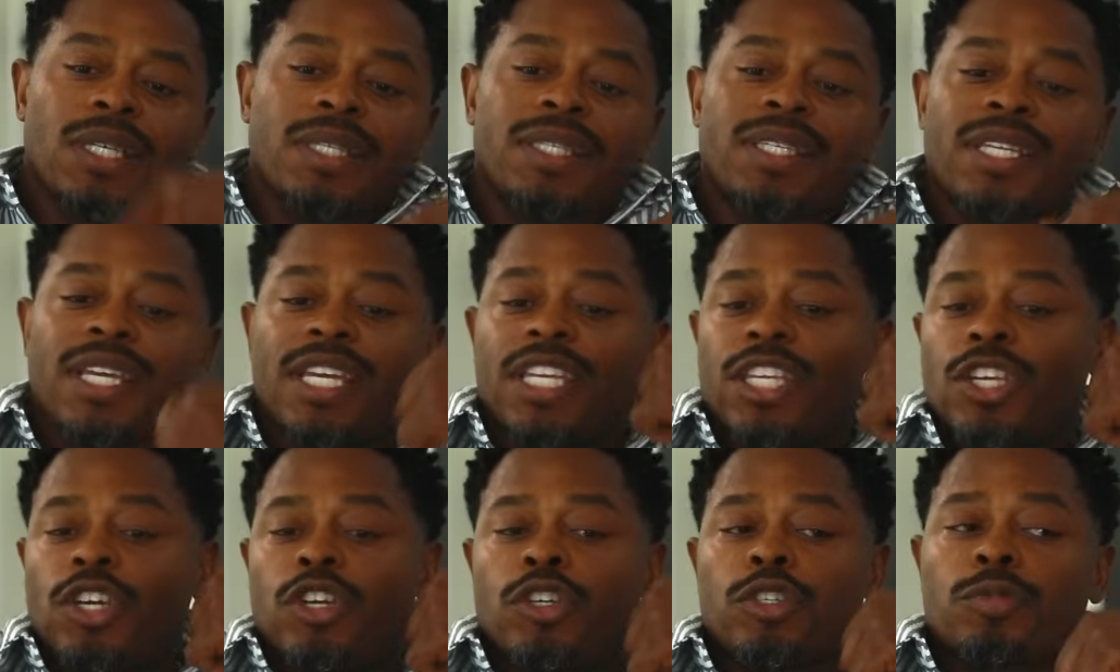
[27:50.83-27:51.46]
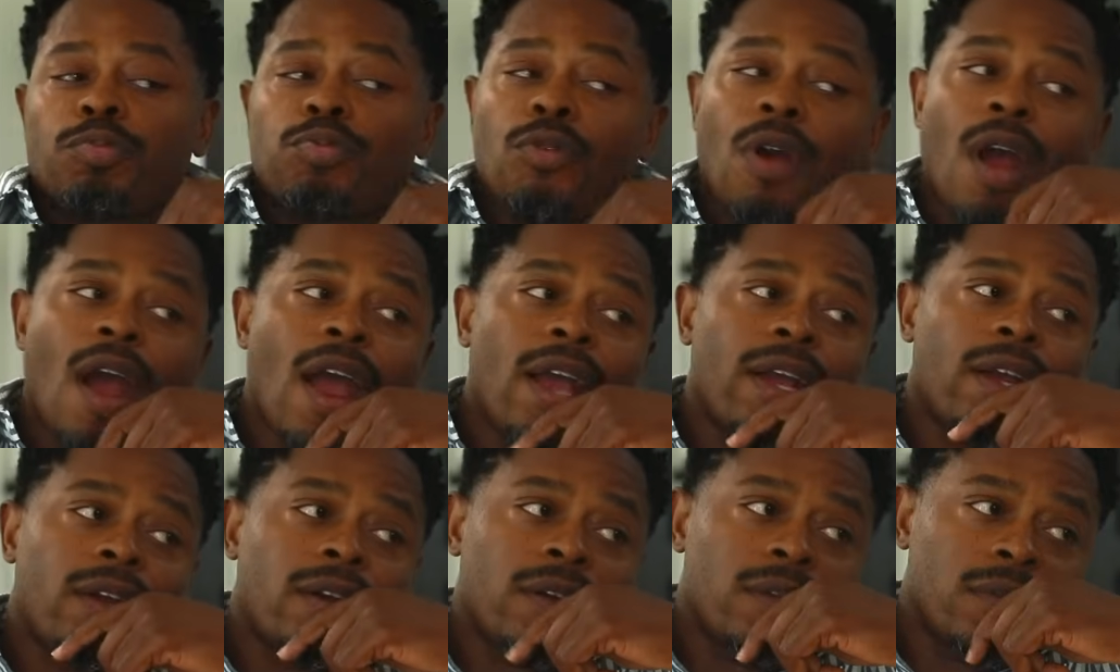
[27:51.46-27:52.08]
10 years
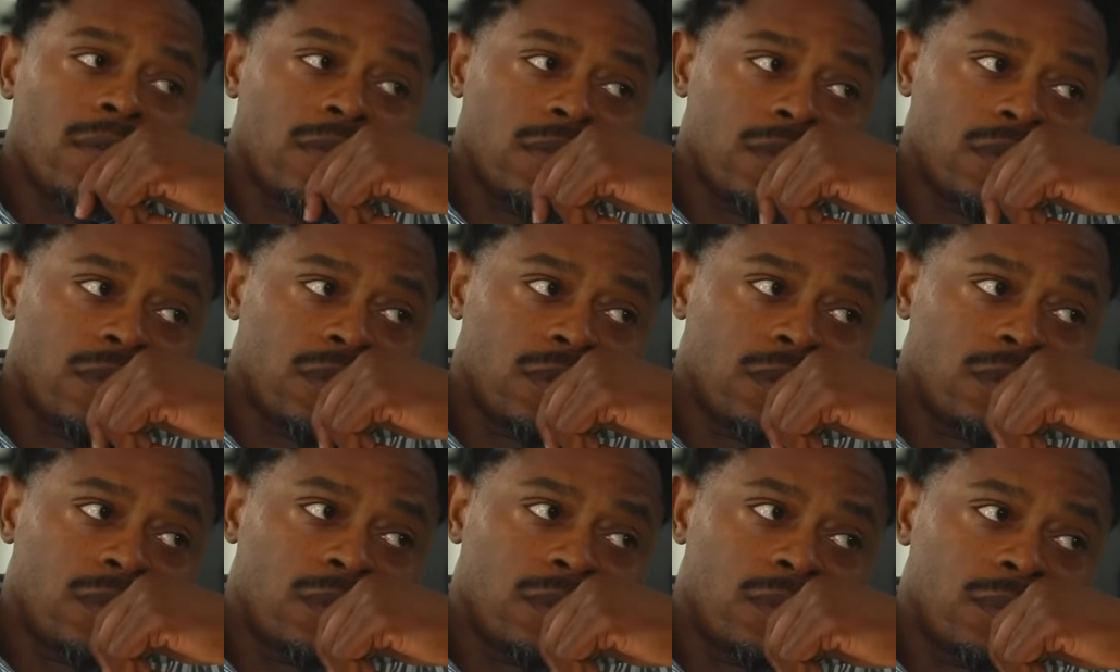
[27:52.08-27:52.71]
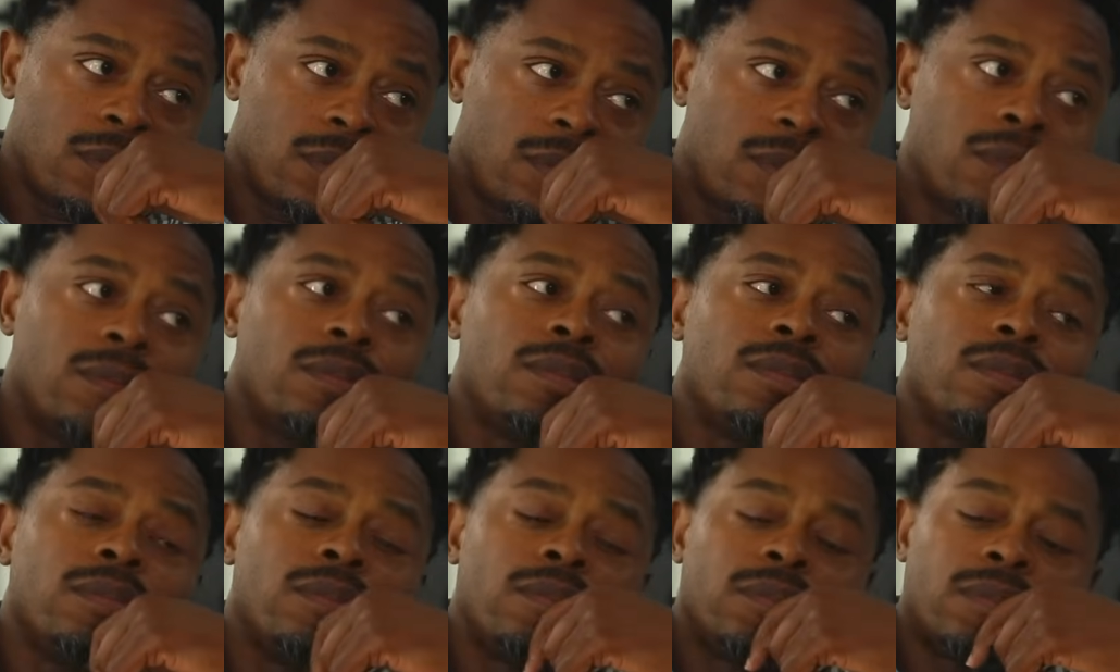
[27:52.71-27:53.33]
prior,
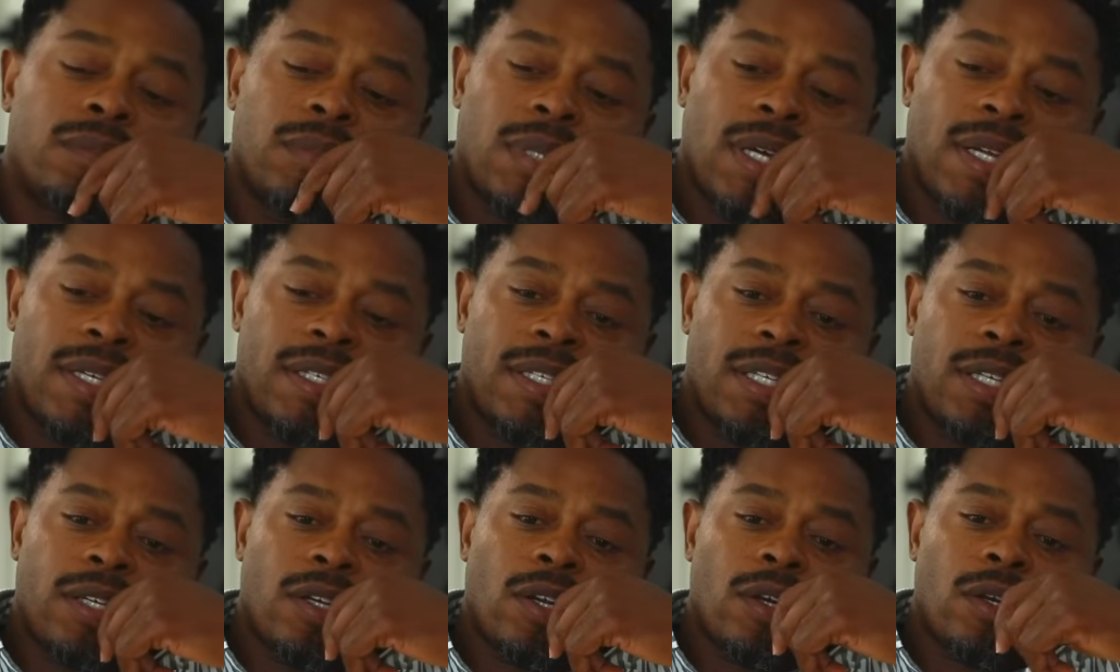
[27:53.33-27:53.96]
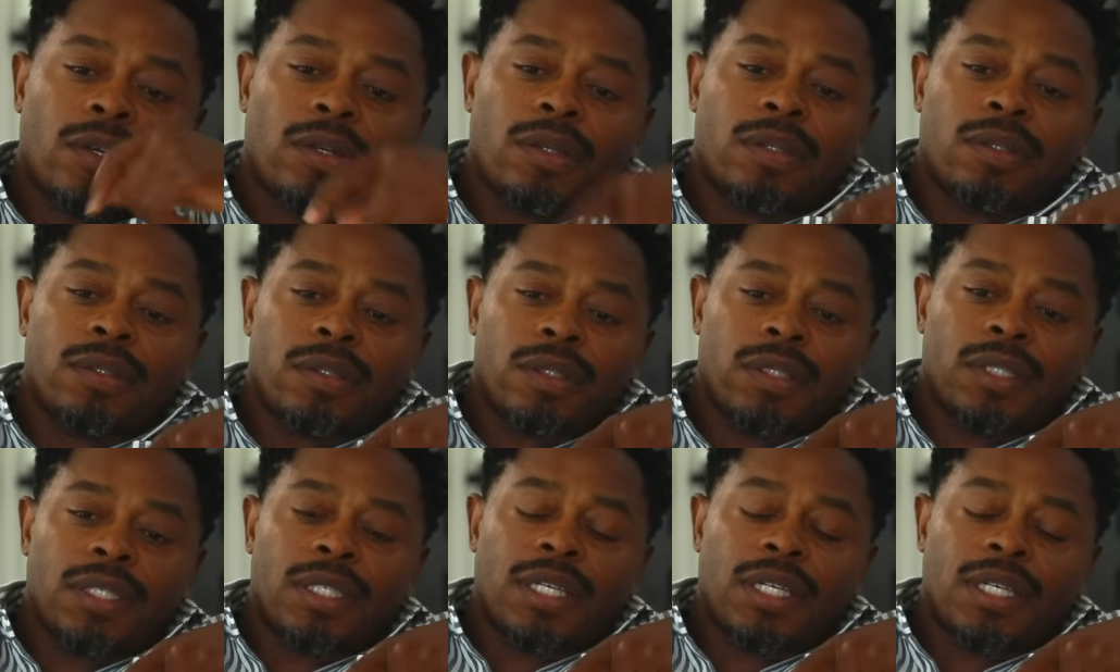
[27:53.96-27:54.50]
I did her